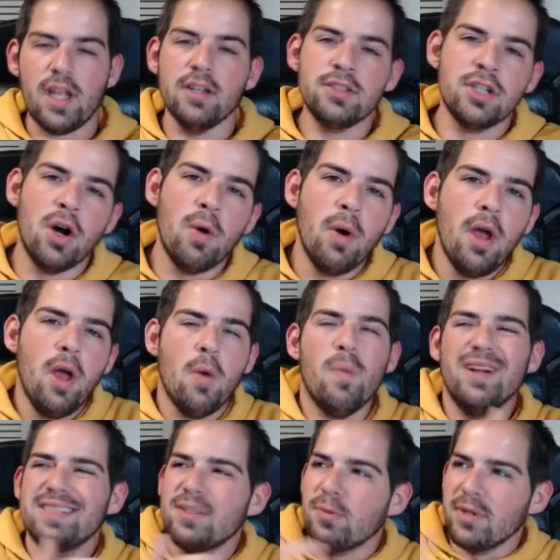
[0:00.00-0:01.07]
So
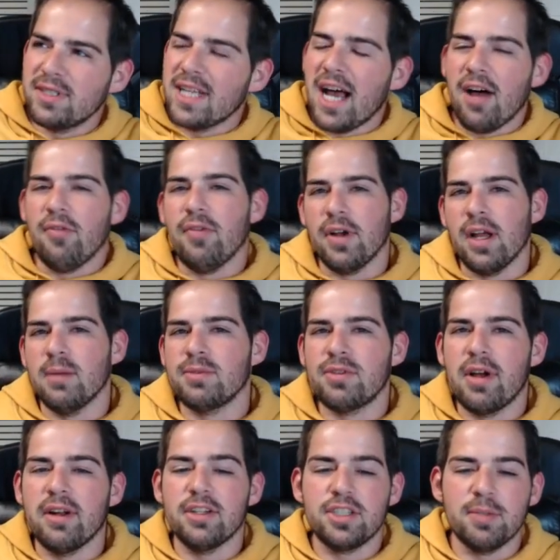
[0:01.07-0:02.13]
once Alpha comes
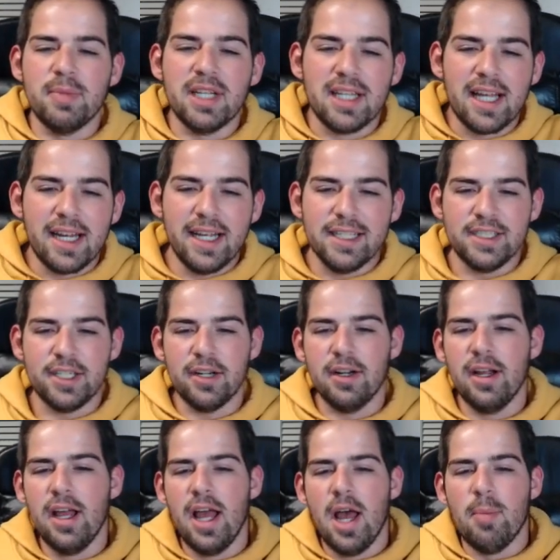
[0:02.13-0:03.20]
around, it should be a lot
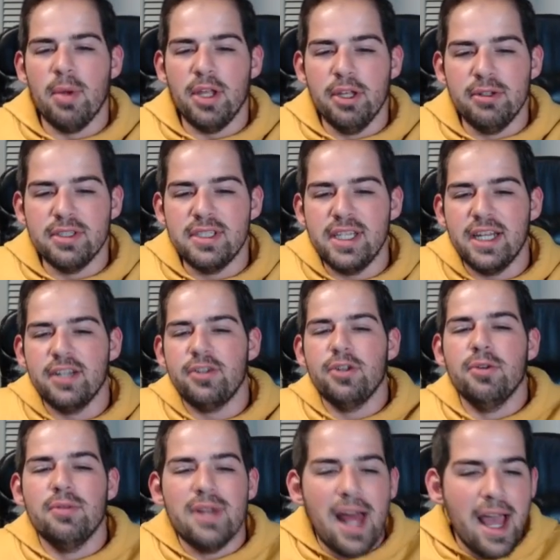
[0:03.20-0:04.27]
easier. But you just need to
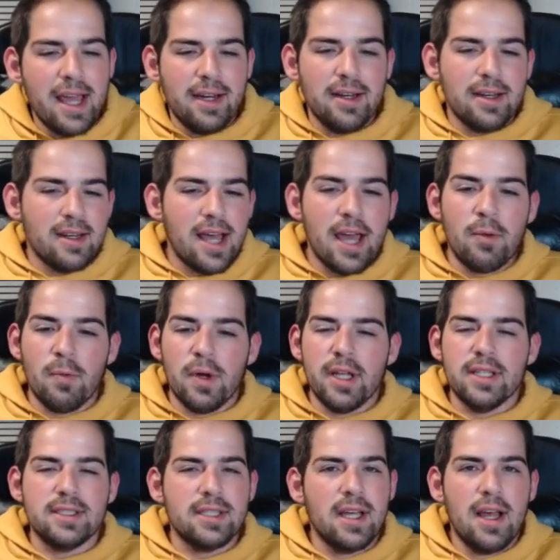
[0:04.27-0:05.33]
do nine
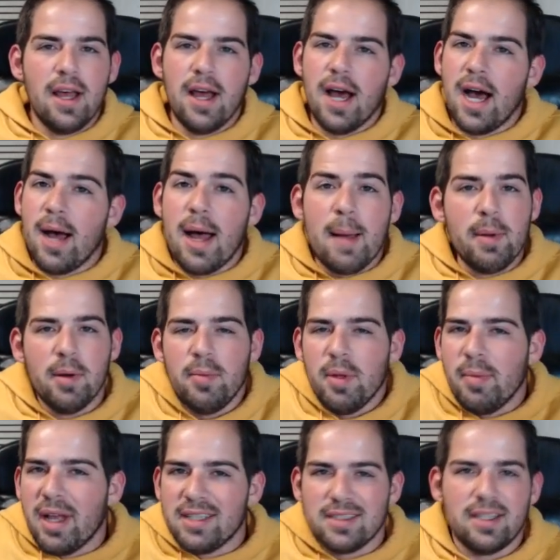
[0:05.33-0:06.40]
wins. I'm going to
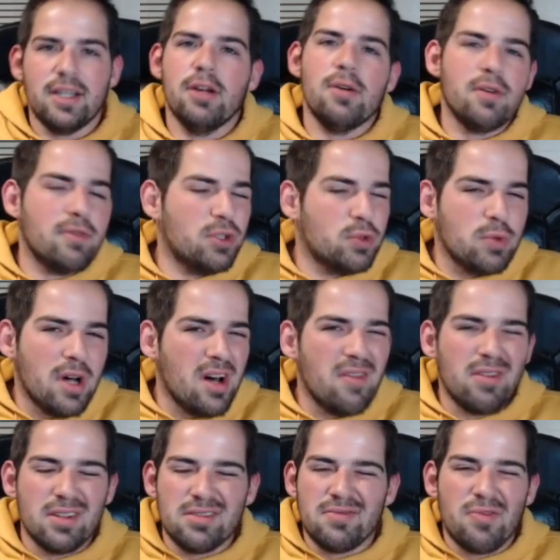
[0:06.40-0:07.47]
be basically going for
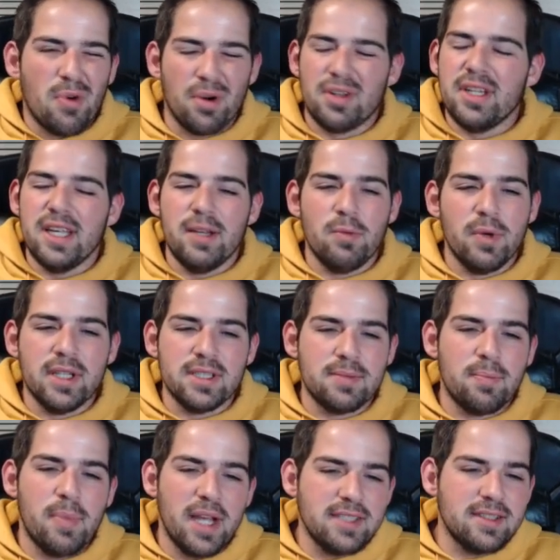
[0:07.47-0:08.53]
12 or 14
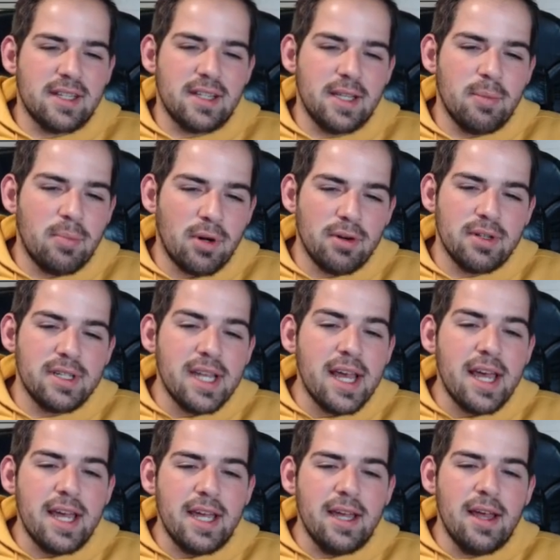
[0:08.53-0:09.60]
wins basically per
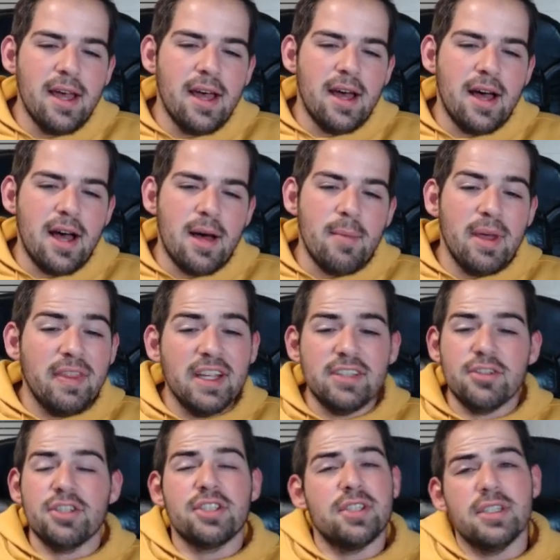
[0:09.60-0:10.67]
day. And
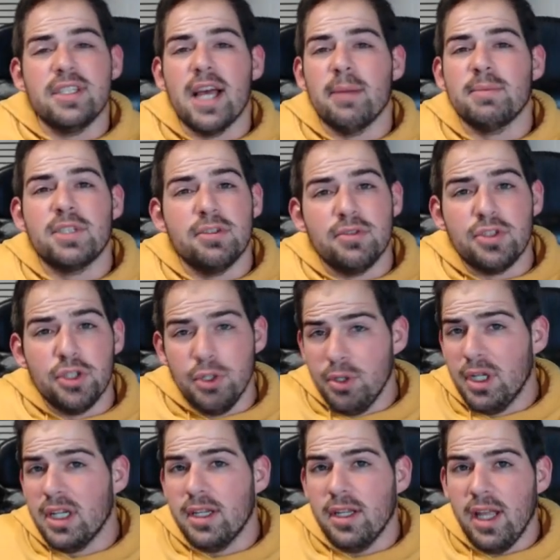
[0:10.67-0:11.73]
these are just attempts too. So
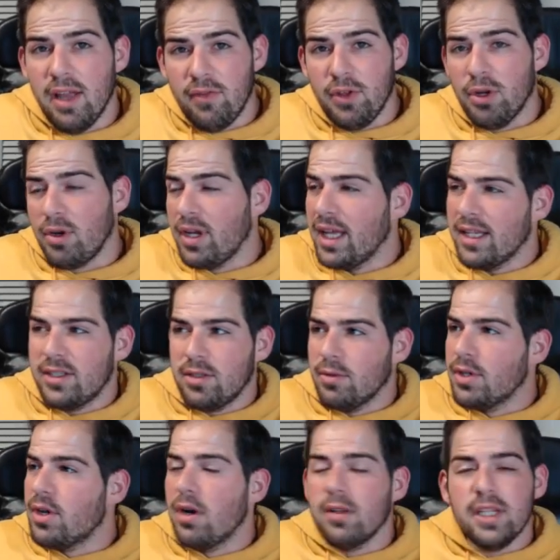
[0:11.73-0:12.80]
you can, if you get
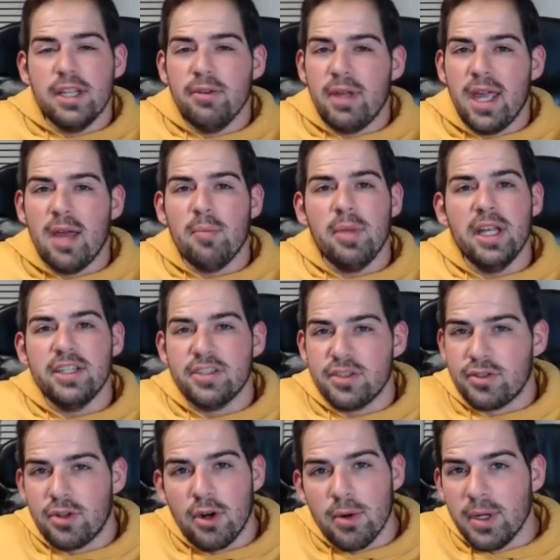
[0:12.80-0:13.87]
to a node that you can't beat,
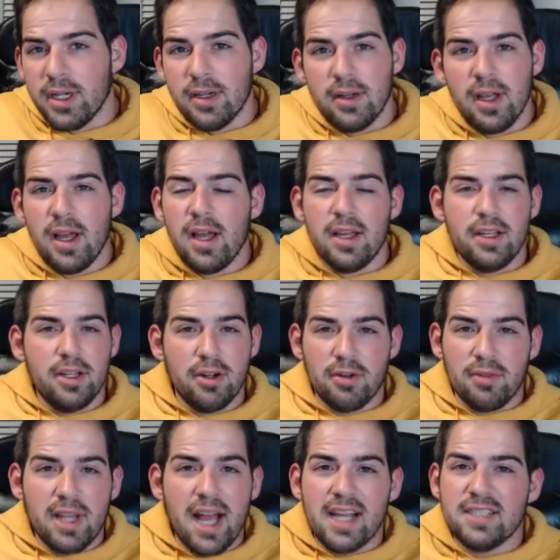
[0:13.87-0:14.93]
just throw in
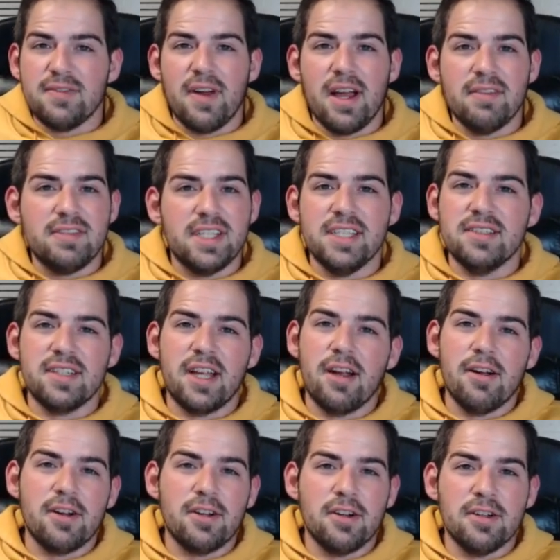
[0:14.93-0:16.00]
your last 5 season
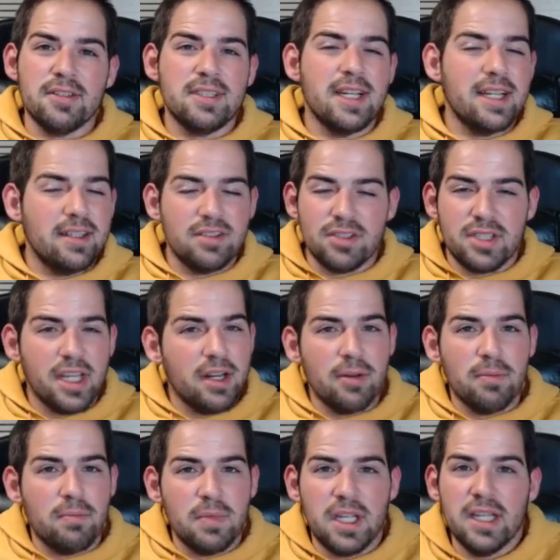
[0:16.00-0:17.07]
characters and just get
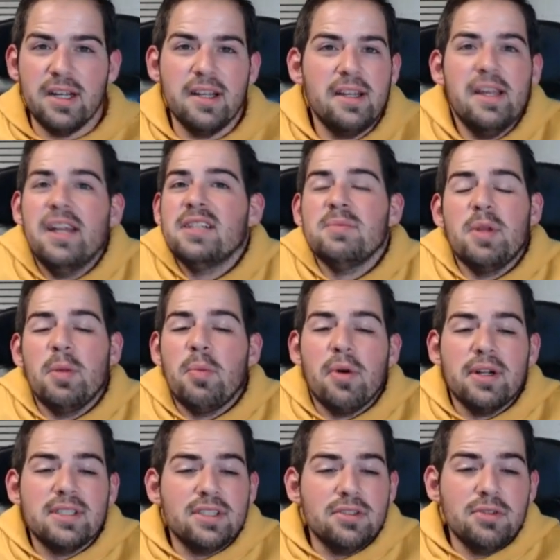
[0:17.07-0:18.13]
as many
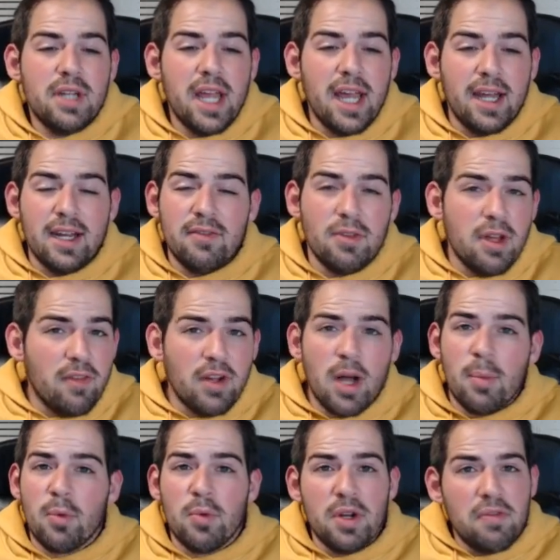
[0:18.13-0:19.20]
points as you can. If you have a
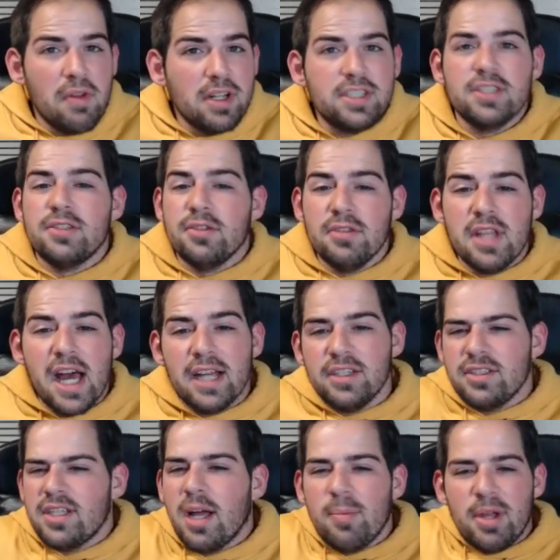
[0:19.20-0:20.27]
couple refreshes, do that.
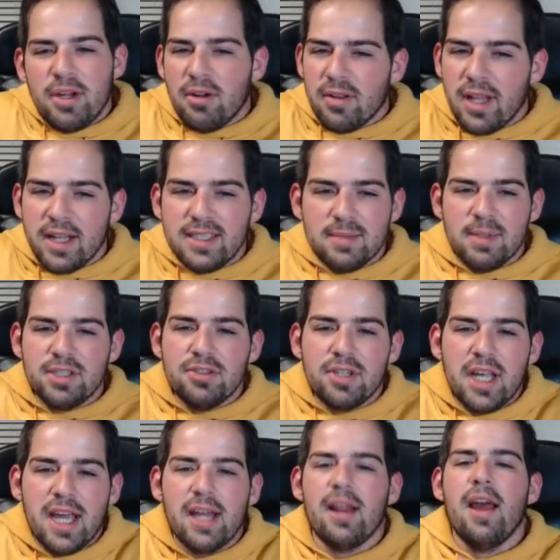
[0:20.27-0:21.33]
Just help out your alliance the best you
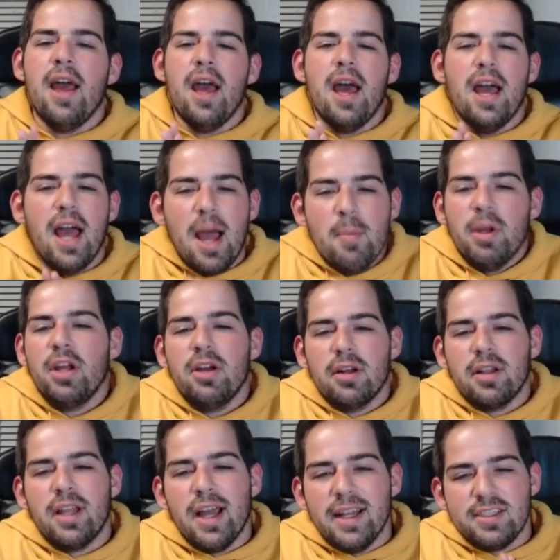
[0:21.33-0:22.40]
can. I'm in a
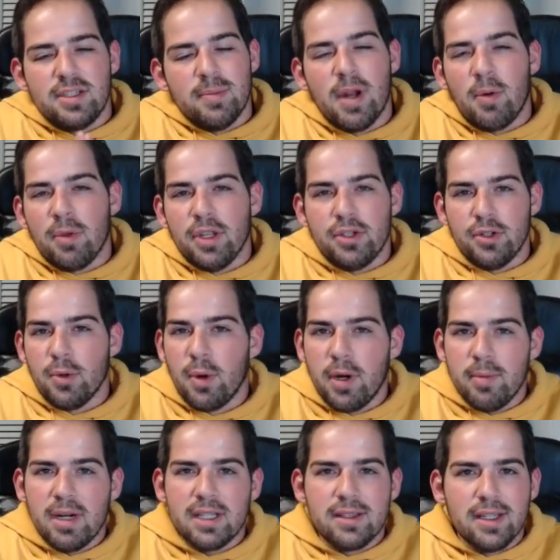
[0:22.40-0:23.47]
good alliance, so I'm not really too
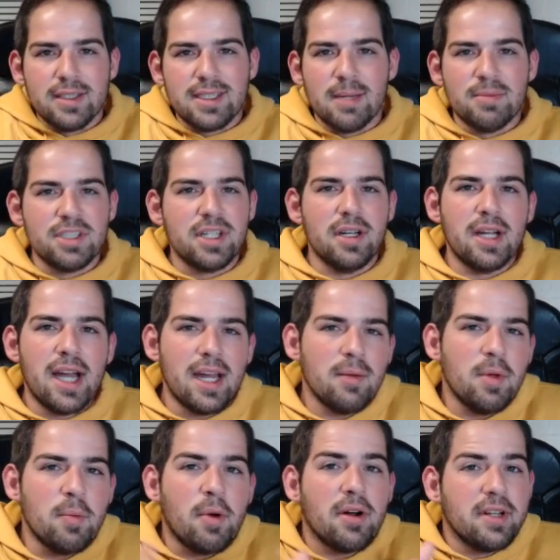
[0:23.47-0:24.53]
worried about this. I'm just going to kind
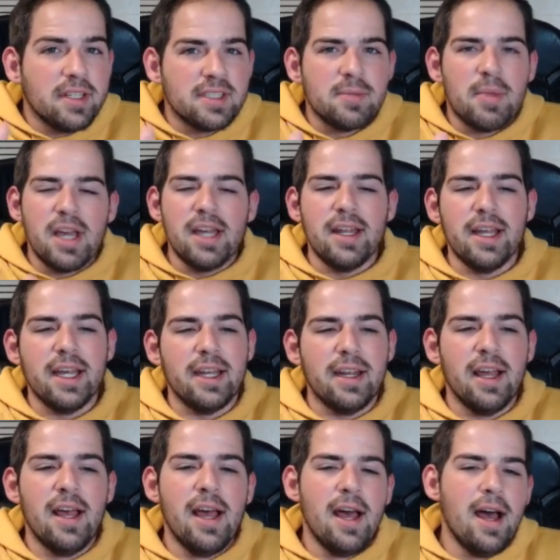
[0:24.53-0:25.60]
of be participating
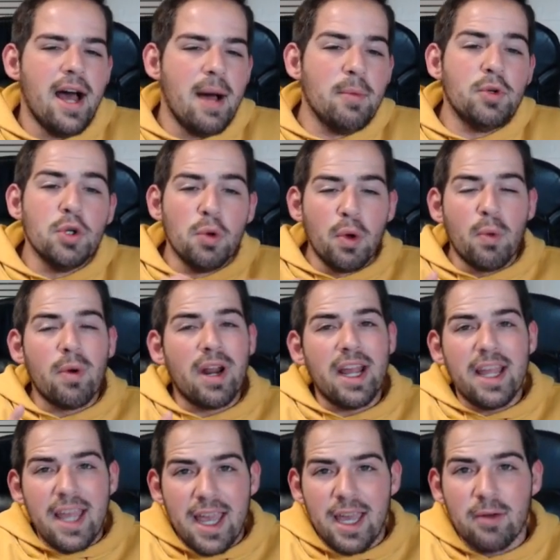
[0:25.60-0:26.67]
and doing what
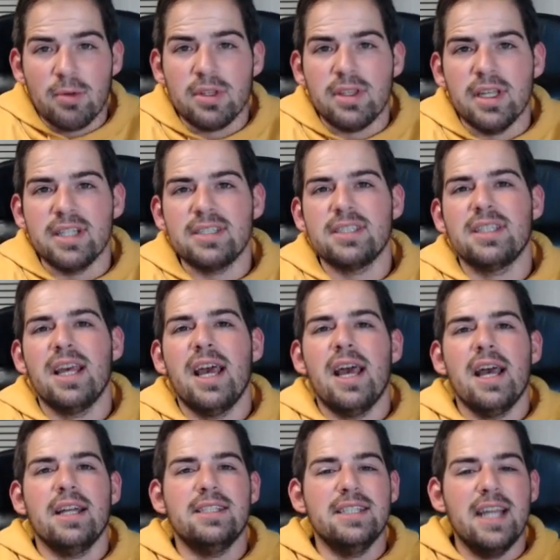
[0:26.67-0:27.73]
I can with this
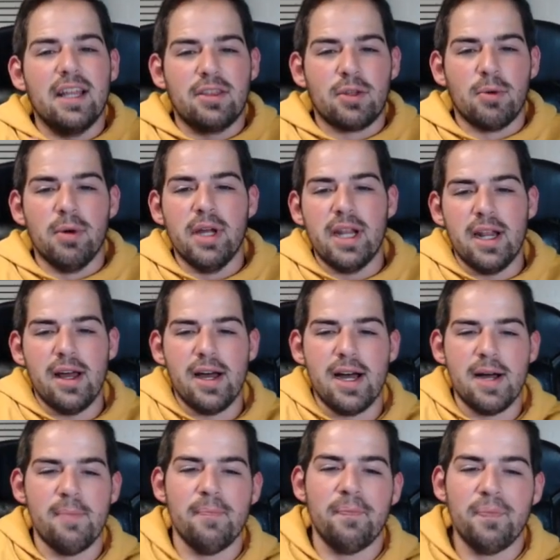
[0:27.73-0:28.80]
to get through it.
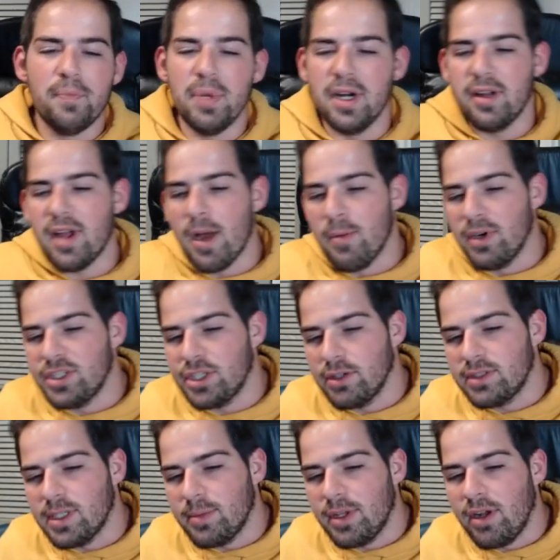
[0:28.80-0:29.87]
But I want to
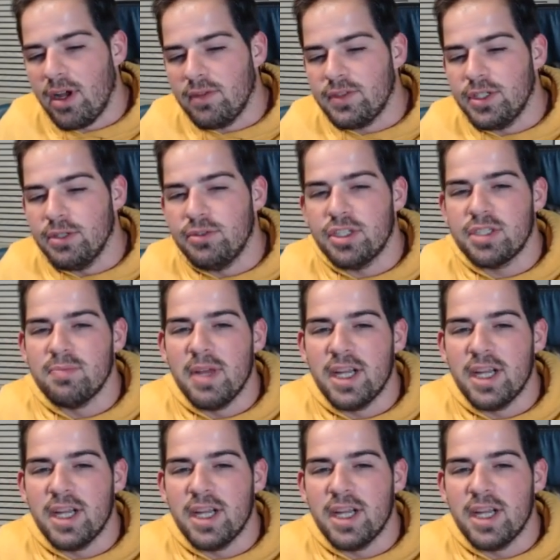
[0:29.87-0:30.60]
show something off too. Just